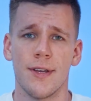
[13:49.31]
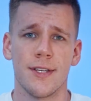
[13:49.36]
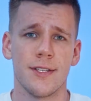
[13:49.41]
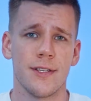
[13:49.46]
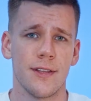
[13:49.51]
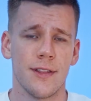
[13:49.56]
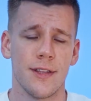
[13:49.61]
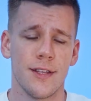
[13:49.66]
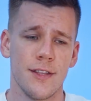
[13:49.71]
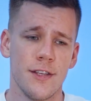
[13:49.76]

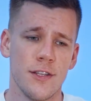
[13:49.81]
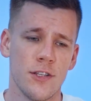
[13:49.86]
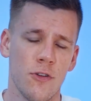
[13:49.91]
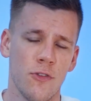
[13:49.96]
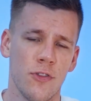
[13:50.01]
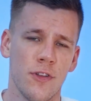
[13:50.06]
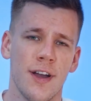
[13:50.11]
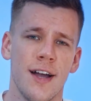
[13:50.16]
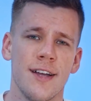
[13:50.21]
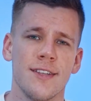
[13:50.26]
Basically, these
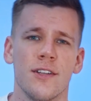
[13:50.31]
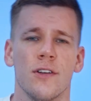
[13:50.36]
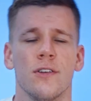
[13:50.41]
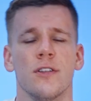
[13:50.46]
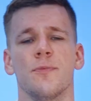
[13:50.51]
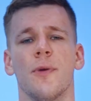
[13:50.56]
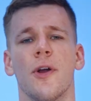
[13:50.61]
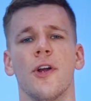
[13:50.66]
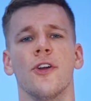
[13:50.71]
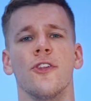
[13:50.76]
are the guys that are
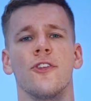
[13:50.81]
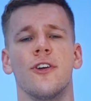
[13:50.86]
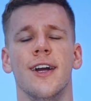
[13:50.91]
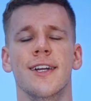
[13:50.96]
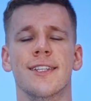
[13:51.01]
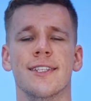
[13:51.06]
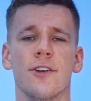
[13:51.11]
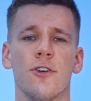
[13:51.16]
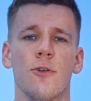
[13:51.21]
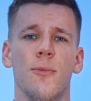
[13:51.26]
spreading their
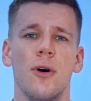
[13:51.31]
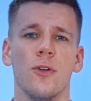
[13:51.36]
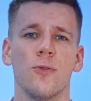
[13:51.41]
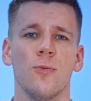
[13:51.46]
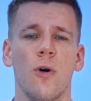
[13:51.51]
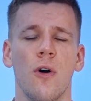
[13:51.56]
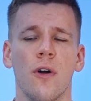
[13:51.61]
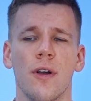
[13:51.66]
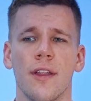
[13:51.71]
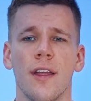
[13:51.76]
idea
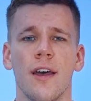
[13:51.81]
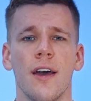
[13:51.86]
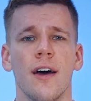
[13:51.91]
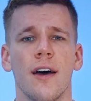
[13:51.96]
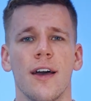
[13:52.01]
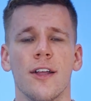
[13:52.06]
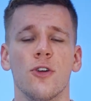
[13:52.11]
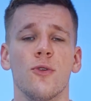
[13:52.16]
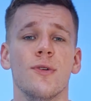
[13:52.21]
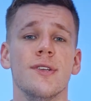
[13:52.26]
about Walken,
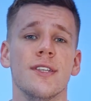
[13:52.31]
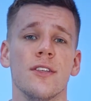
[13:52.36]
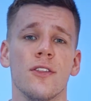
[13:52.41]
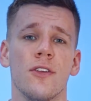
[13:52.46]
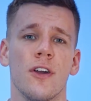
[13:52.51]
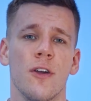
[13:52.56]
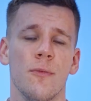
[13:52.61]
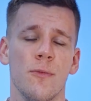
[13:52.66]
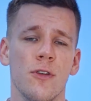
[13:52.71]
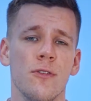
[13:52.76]
increasing
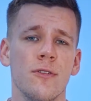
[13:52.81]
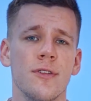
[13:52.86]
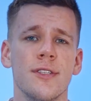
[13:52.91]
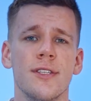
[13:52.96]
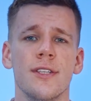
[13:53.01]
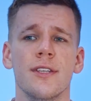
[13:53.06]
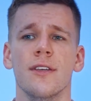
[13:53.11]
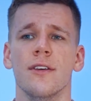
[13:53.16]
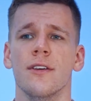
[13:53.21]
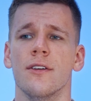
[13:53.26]
the
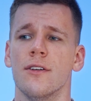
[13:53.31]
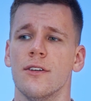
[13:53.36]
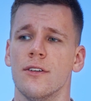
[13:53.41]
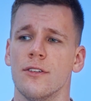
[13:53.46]
community,